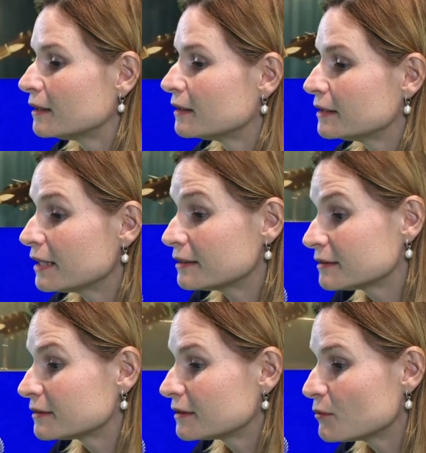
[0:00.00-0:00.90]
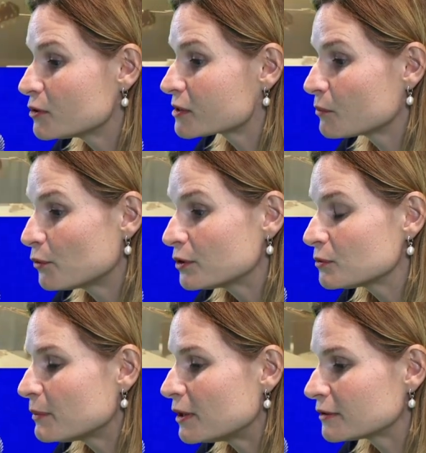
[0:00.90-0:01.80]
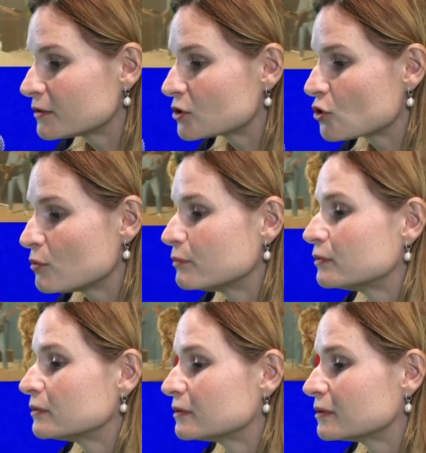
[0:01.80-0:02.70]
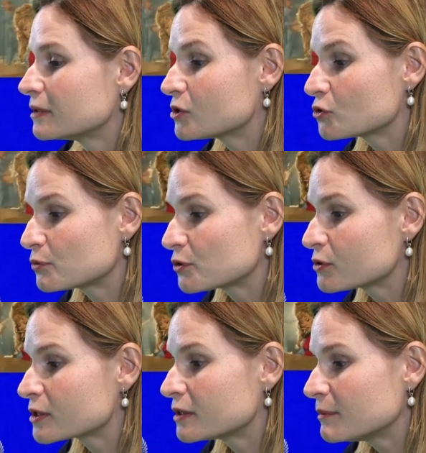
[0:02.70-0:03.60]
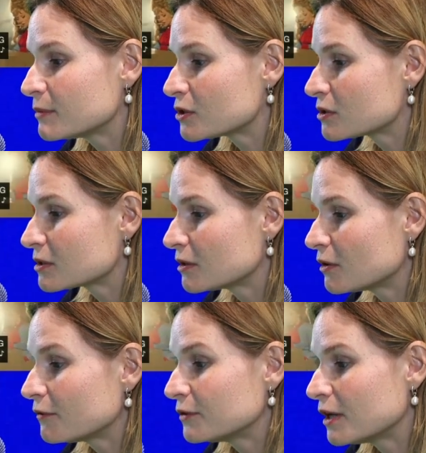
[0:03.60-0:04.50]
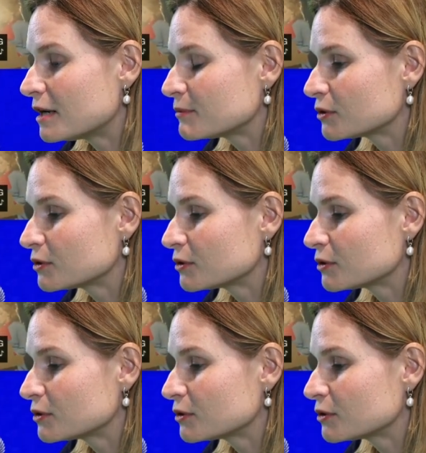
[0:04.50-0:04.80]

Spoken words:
Yet, the most important part of the job is to produce an image of the harm you